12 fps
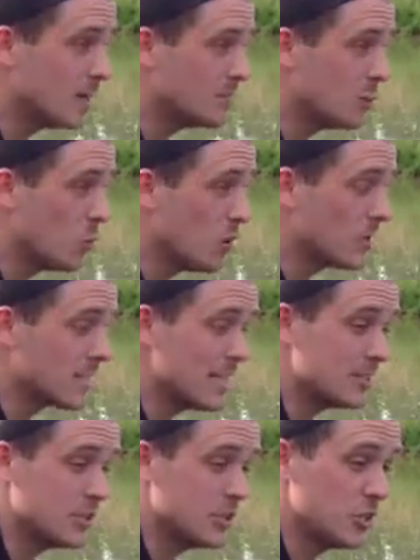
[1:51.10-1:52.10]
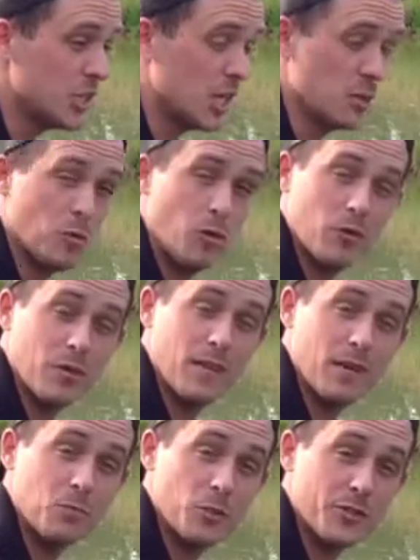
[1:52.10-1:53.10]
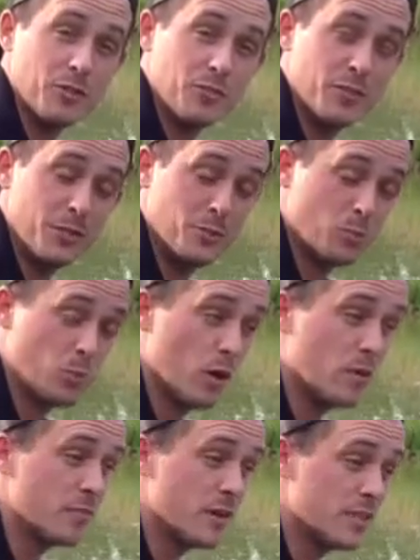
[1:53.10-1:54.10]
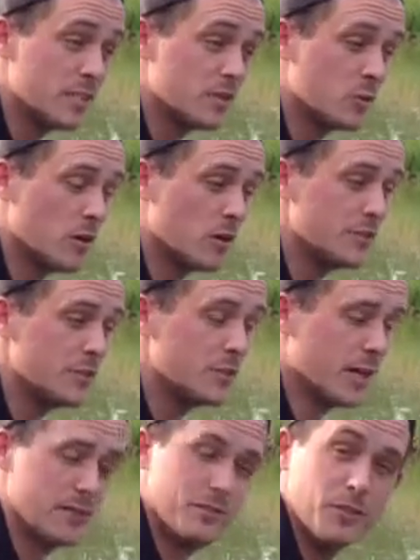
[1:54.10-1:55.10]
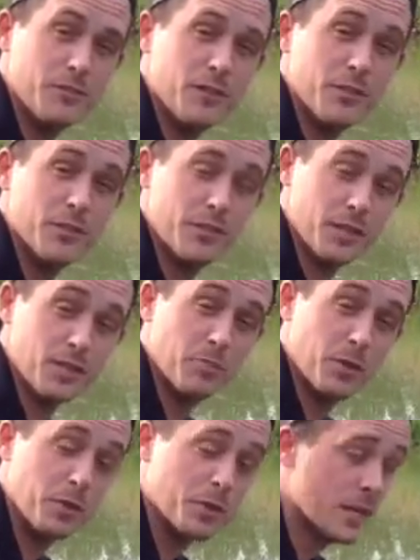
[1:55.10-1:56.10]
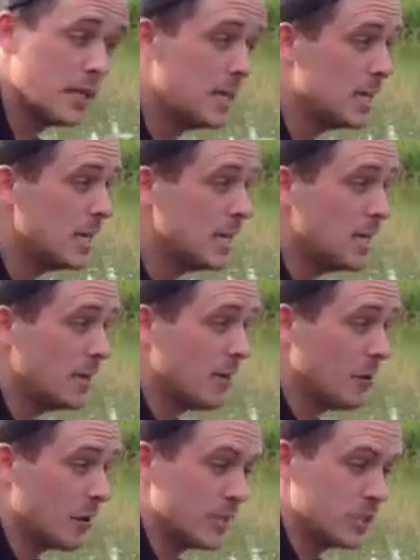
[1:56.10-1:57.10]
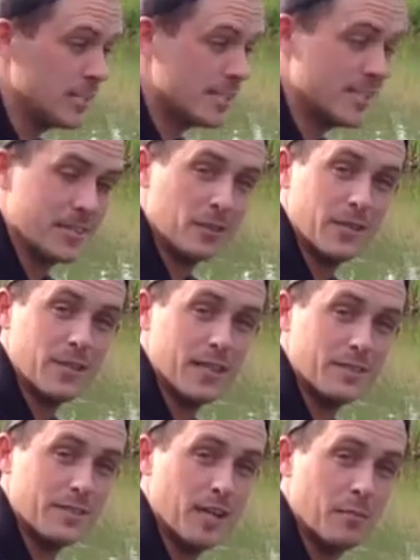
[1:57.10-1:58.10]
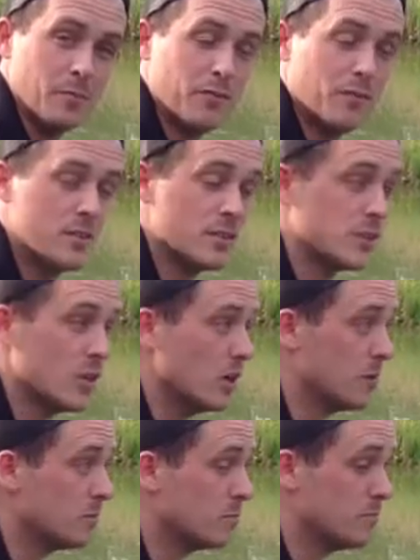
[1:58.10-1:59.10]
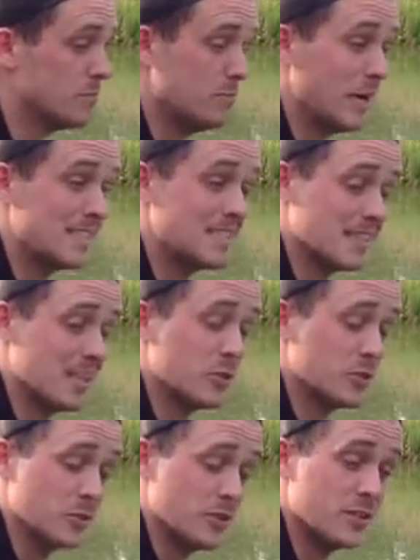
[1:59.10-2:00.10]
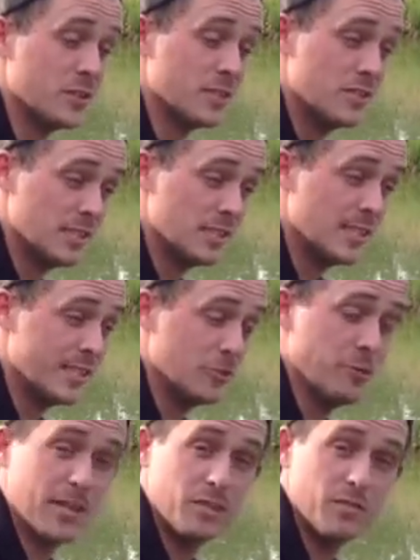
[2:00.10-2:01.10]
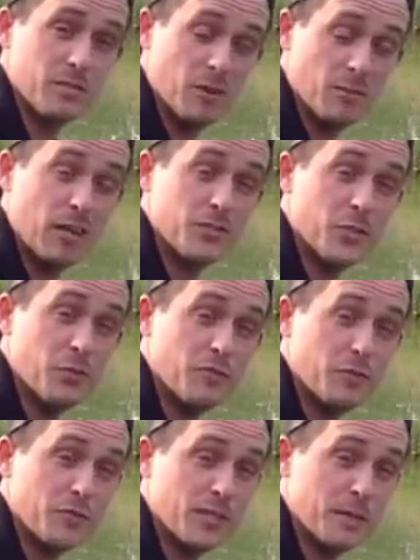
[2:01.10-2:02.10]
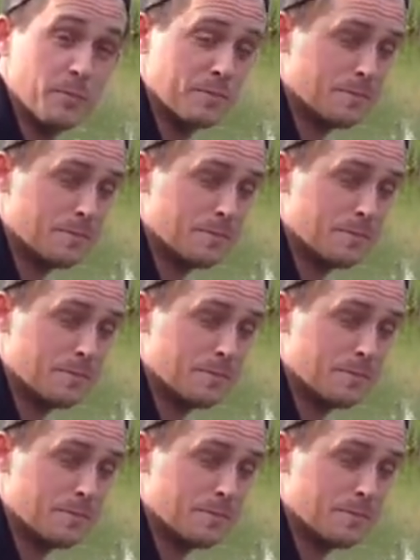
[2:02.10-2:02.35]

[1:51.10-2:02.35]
You will catch in shallower water than that, but what you will find is quite often you'll get a few fish and they'll spook. They won't actually settle in that depth. So basically what you want to do is set your rig at around 2 foot deep,